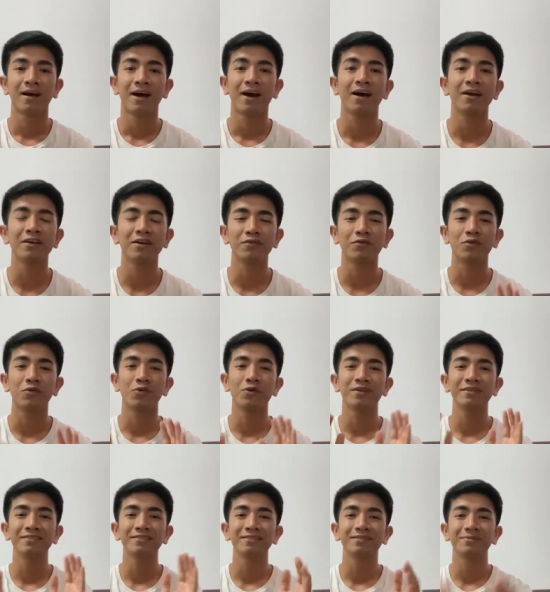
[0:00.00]
Hi
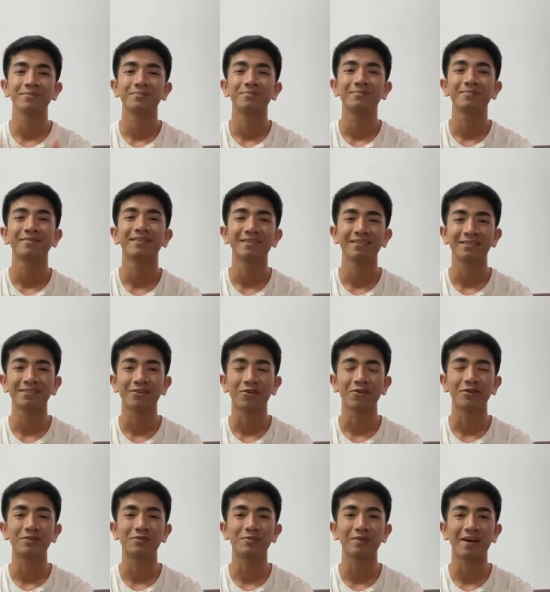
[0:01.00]
everyone, so
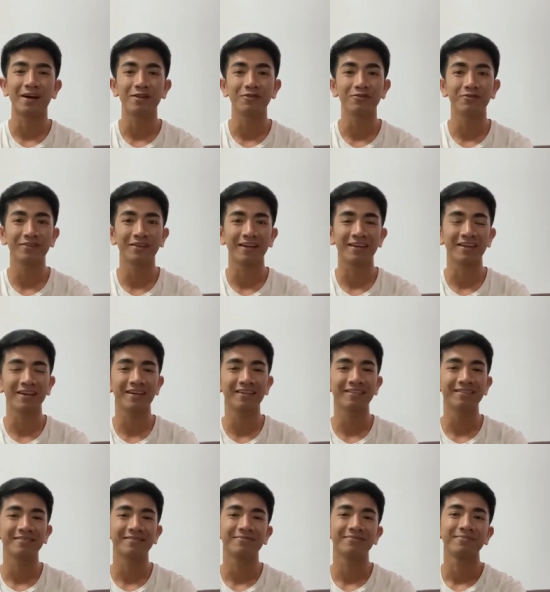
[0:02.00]
it's me Alfie again.